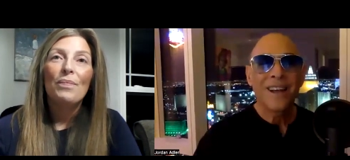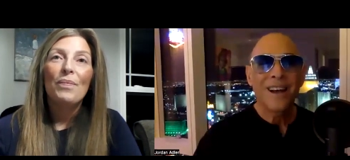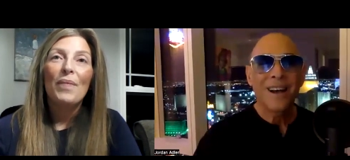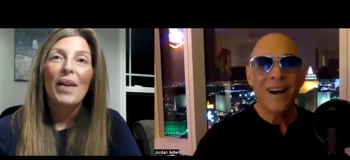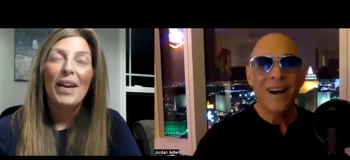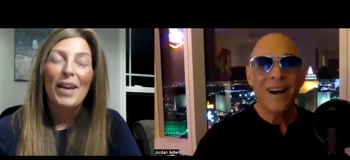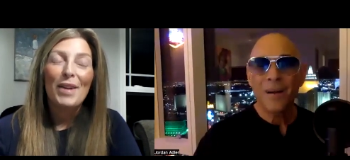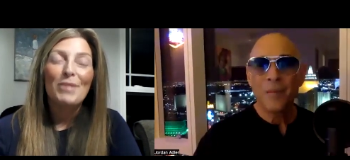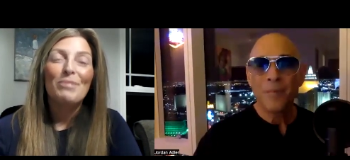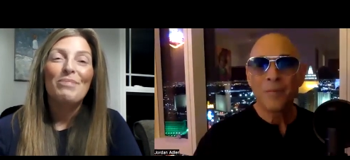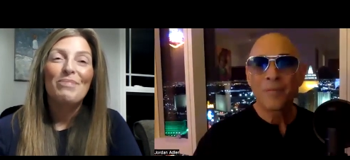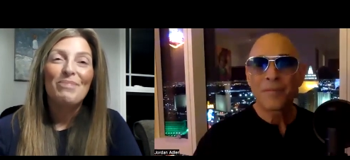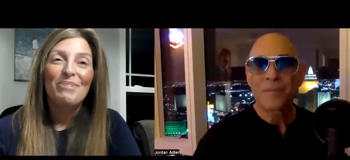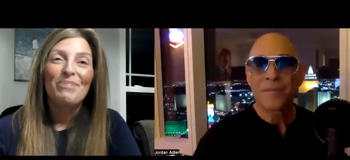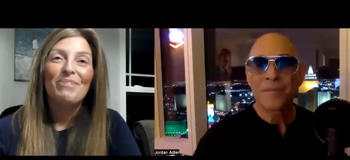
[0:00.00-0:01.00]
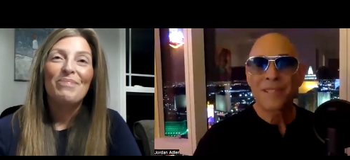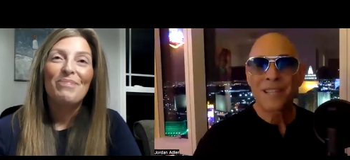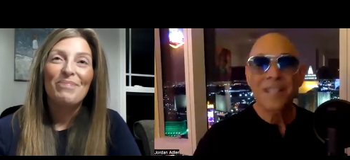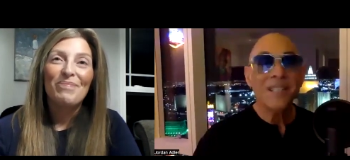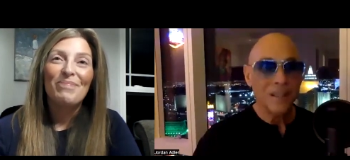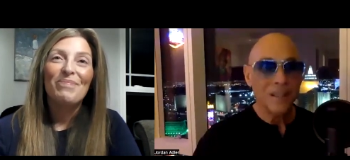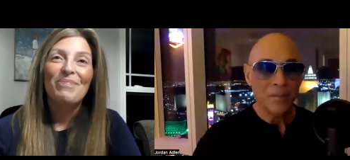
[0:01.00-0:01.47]
Speaker 1: um,
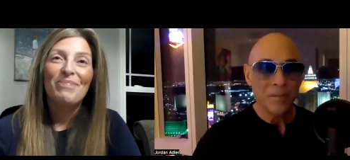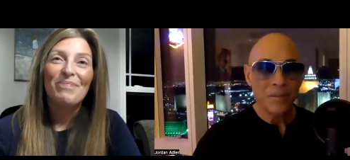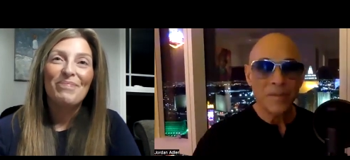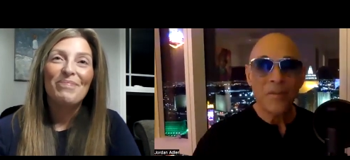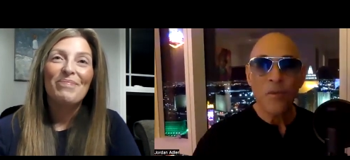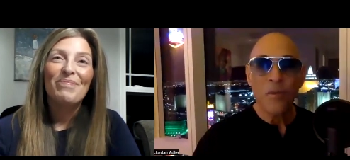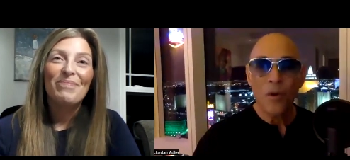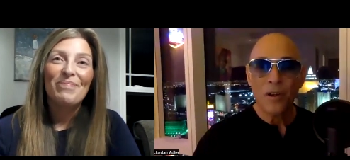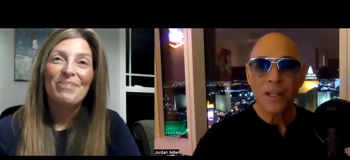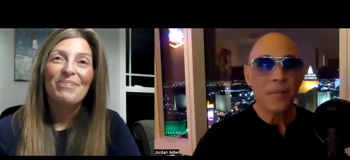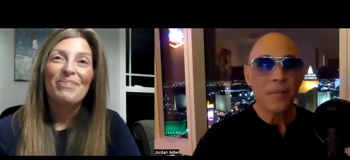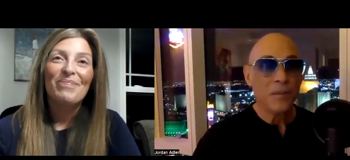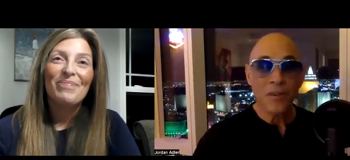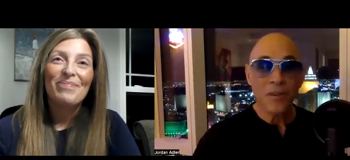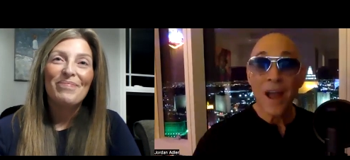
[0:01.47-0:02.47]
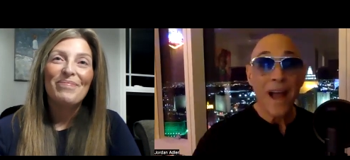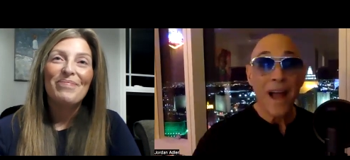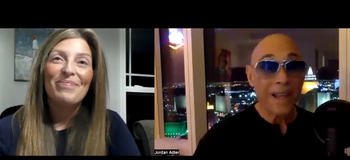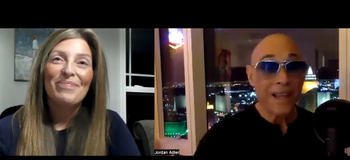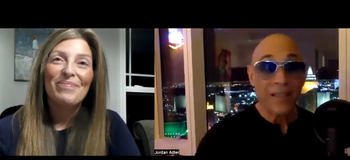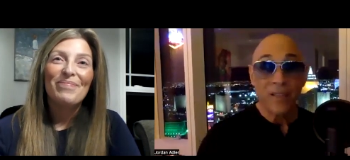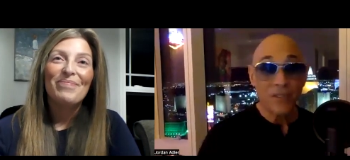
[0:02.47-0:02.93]
systems for keeping
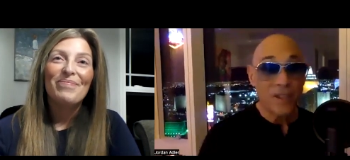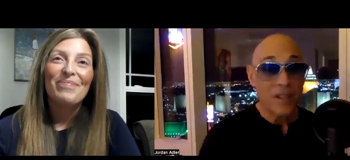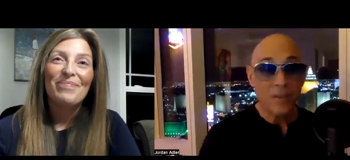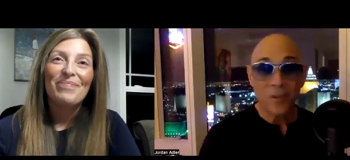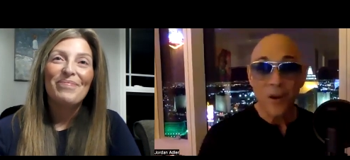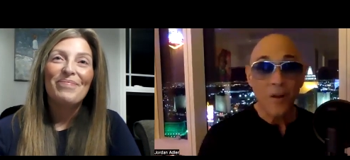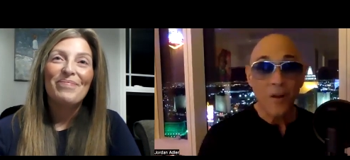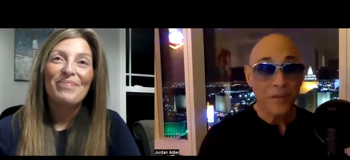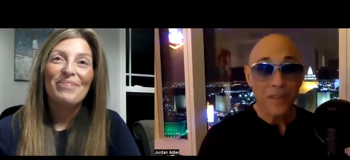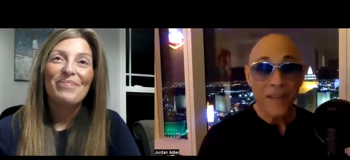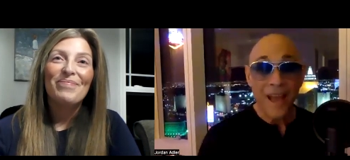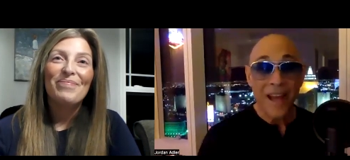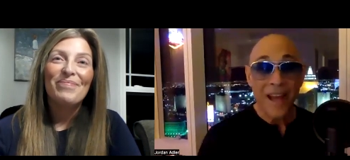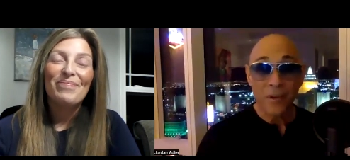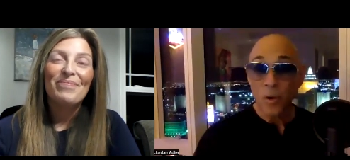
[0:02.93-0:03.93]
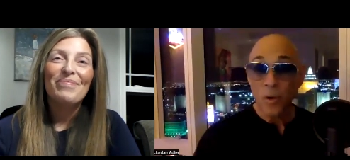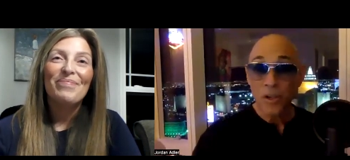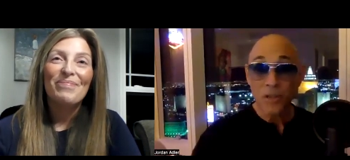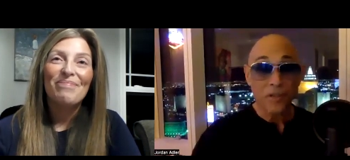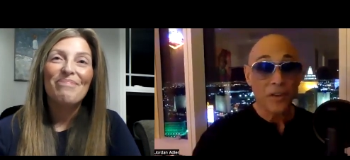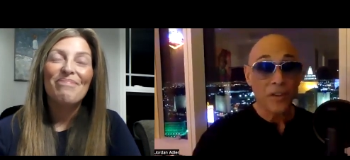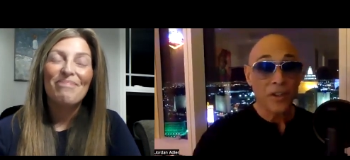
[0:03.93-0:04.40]
track, and there's nothing wrong with that. It
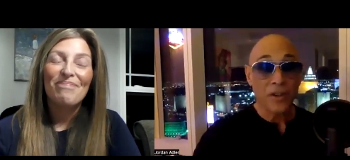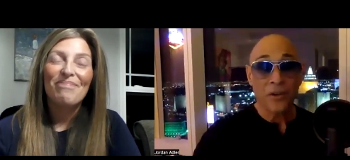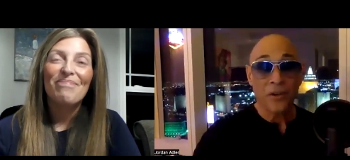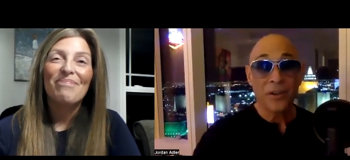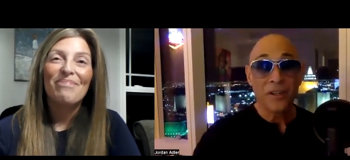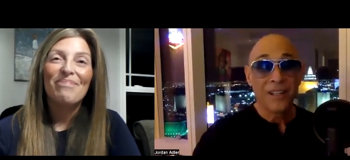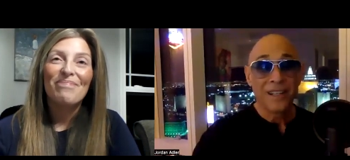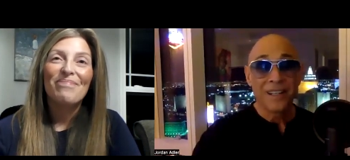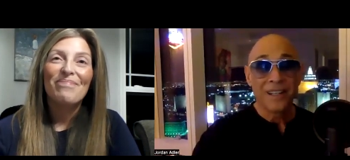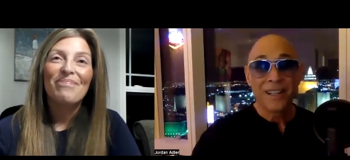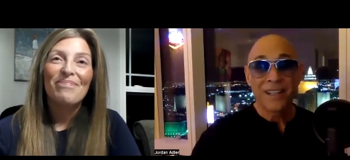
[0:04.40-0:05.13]
works for you. Mm -hmm.